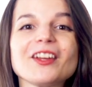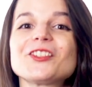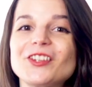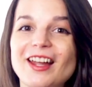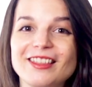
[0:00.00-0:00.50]

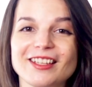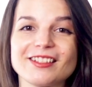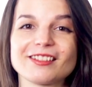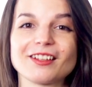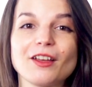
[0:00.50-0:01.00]
Try
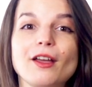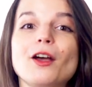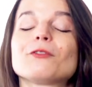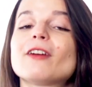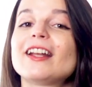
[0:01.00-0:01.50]
this.
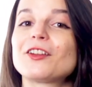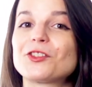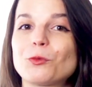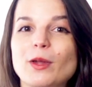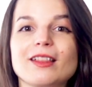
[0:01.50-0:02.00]
Write out
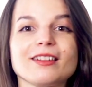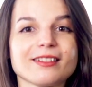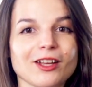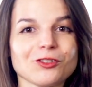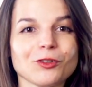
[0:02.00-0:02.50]
your weekly
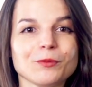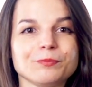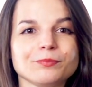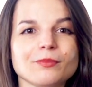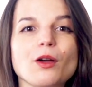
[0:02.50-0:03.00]
schedule.
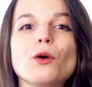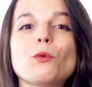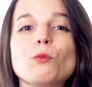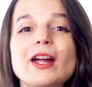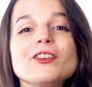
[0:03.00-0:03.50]

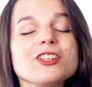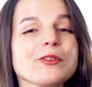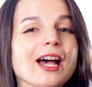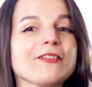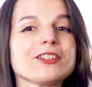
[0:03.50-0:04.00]
Where do you
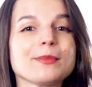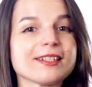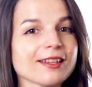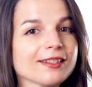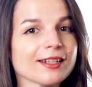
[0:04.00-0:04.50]
have some
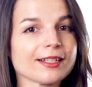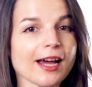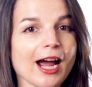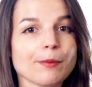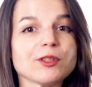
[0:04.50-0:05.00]
existing
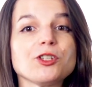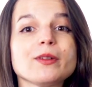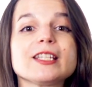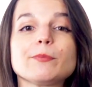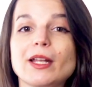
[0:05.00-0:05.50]
time that you
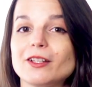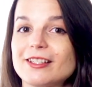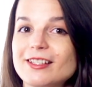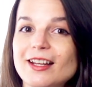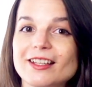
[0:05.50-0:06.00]
can spend on
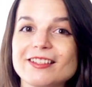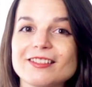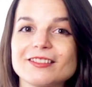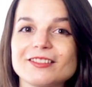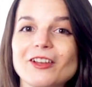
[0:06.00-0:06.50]
studies?
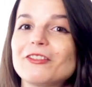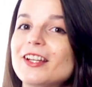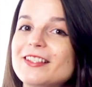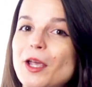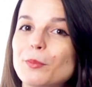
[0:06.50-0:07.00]
For
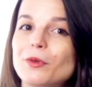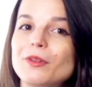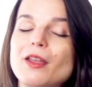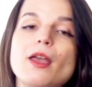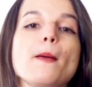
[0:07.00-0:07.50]
example,
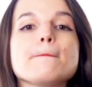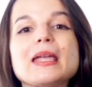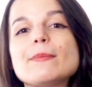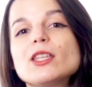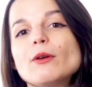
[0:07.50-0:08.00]

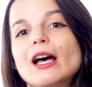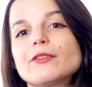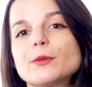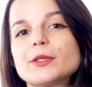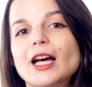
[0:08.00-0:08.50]
maybe you have
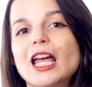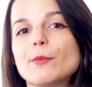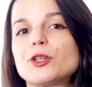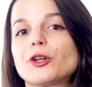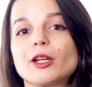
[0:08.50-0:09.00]
some time
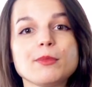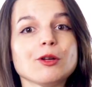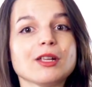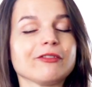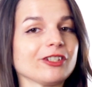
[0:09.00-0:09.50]
on your
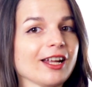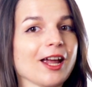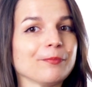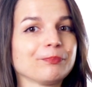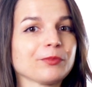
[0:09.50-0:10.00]
commute every
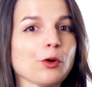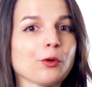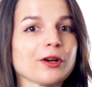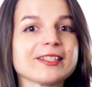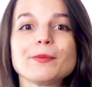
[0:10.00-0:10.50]
day,
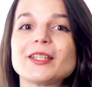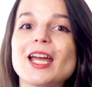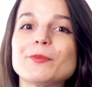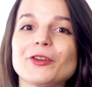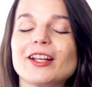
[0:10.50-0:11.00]
or
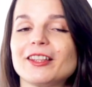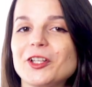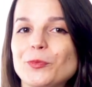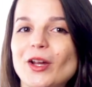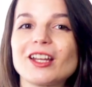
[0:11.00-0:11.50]
sometime during a
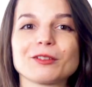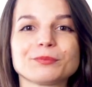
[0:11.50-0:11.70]
lunch break.